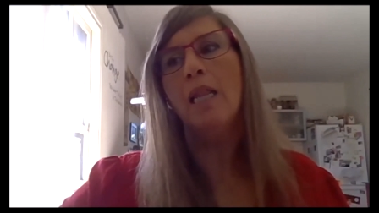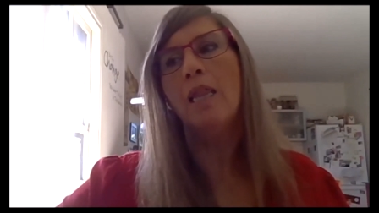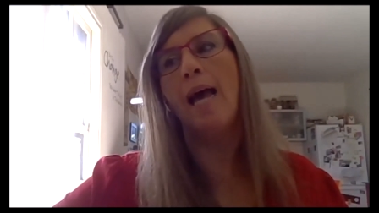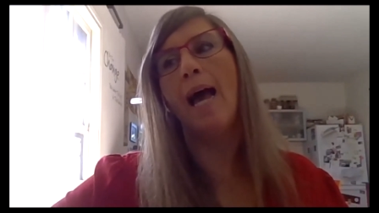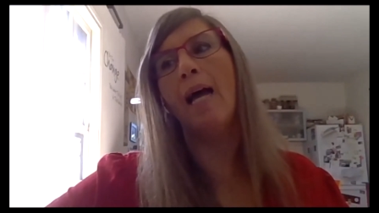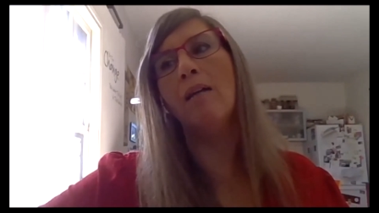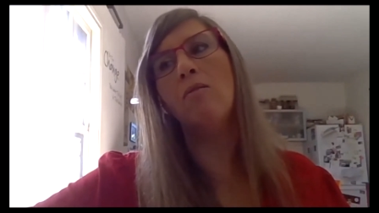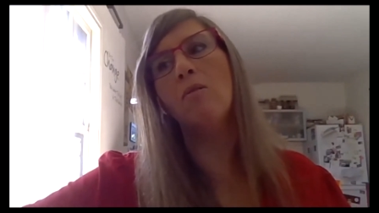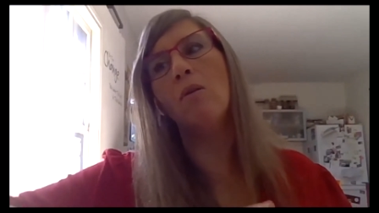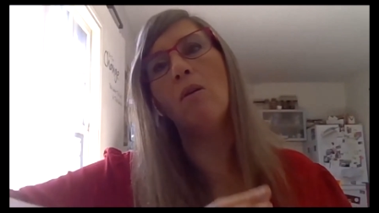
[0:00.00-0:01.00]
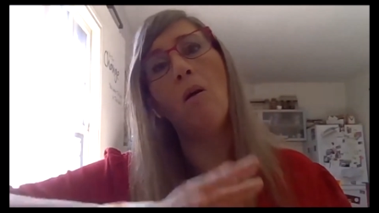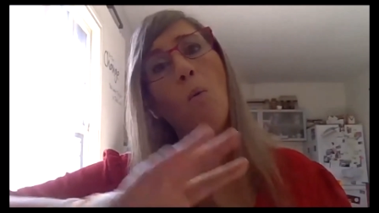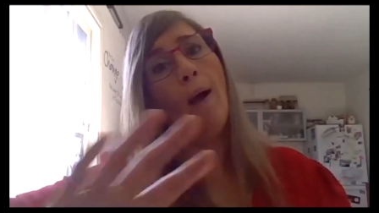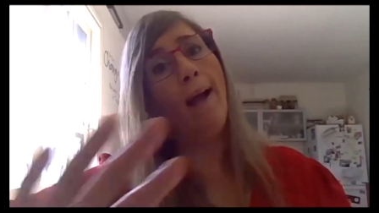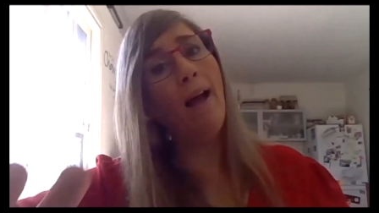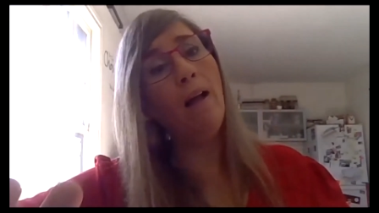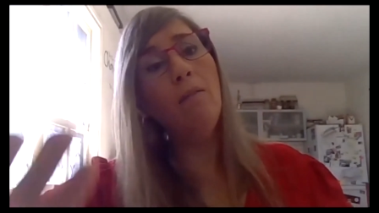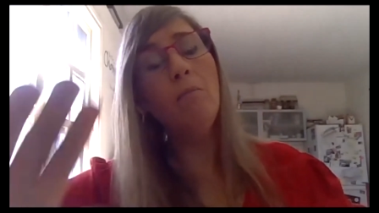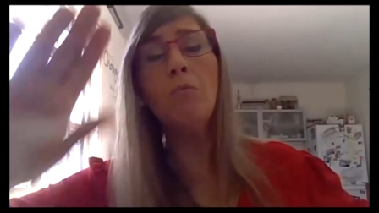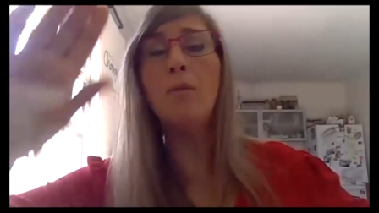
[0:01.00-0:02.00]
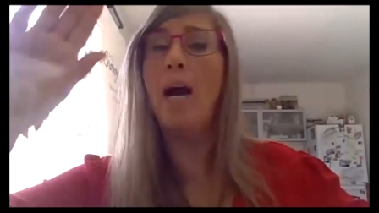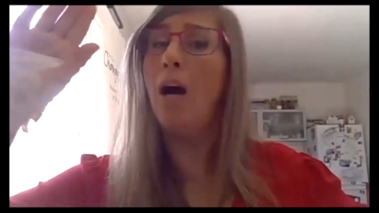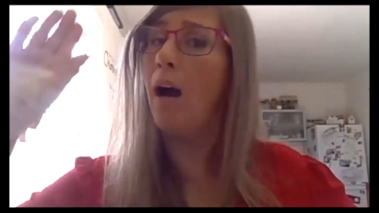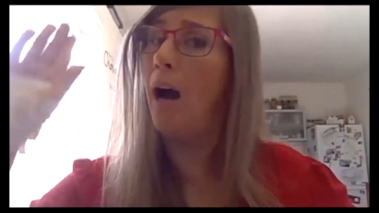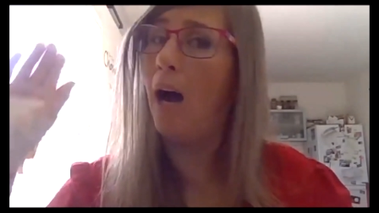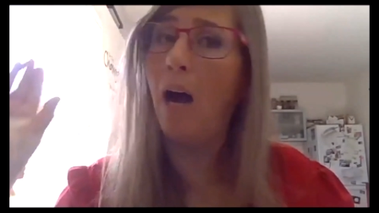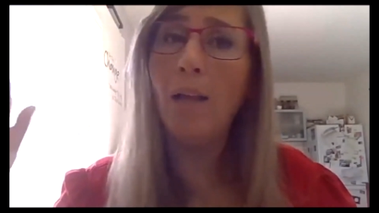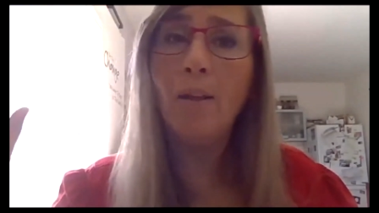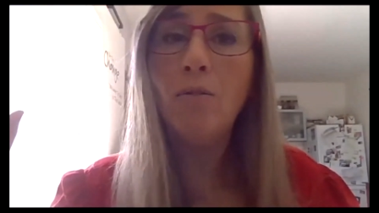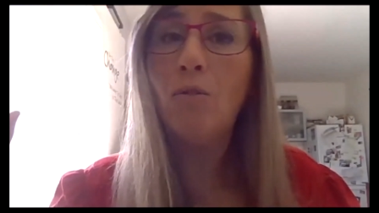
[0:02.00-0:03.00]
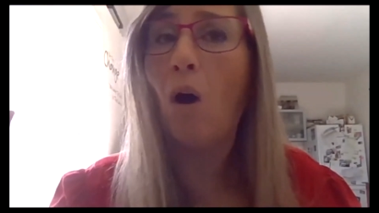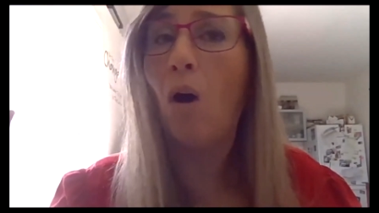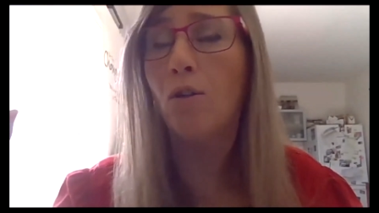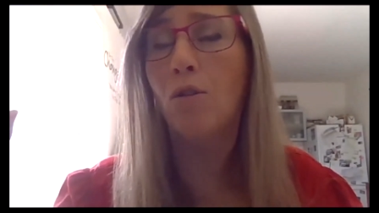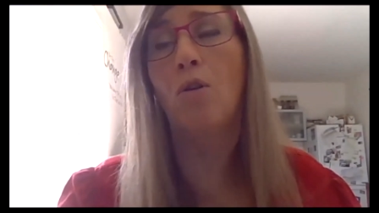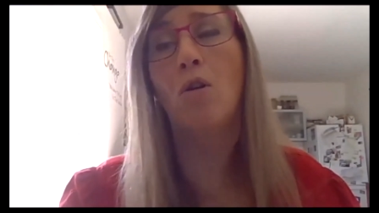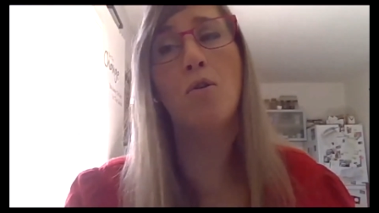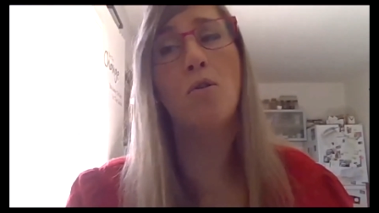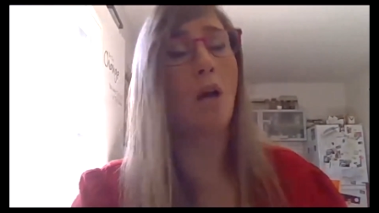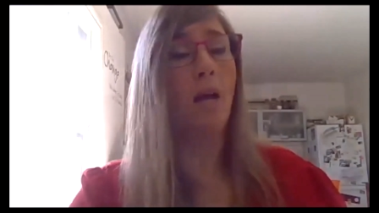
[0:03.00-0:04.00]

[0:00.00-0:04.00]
that, well, there are other doctors